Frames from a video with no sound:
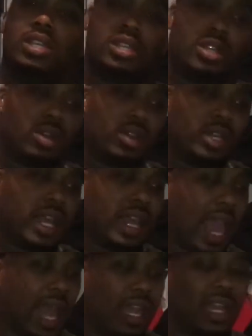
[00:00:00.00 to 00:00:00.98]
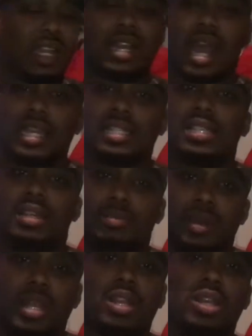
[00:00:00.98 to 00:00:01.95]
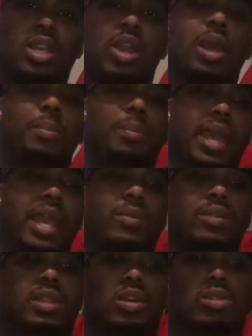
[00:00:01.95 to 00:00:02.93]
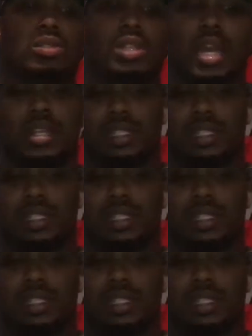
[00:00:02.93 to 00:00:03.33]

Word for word: you know, they had a little nice, little better little campaign with those, kind